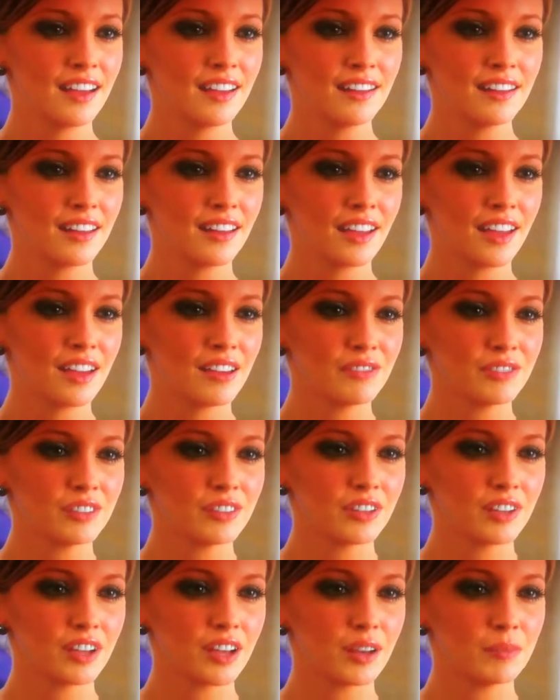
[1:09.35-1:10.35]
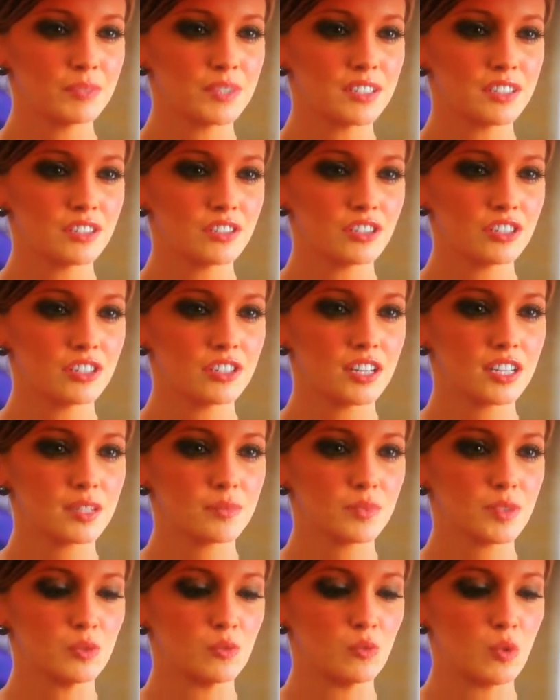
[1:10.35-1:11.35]
How did I ever look up to such a
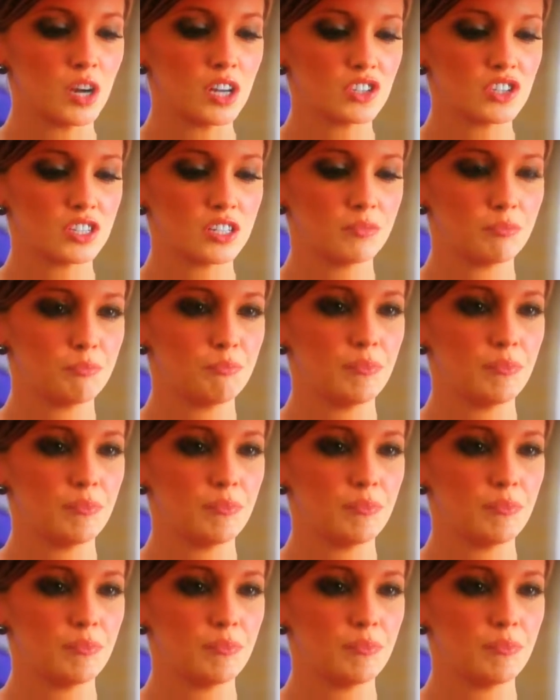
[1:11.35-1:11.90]
desperate, washed-up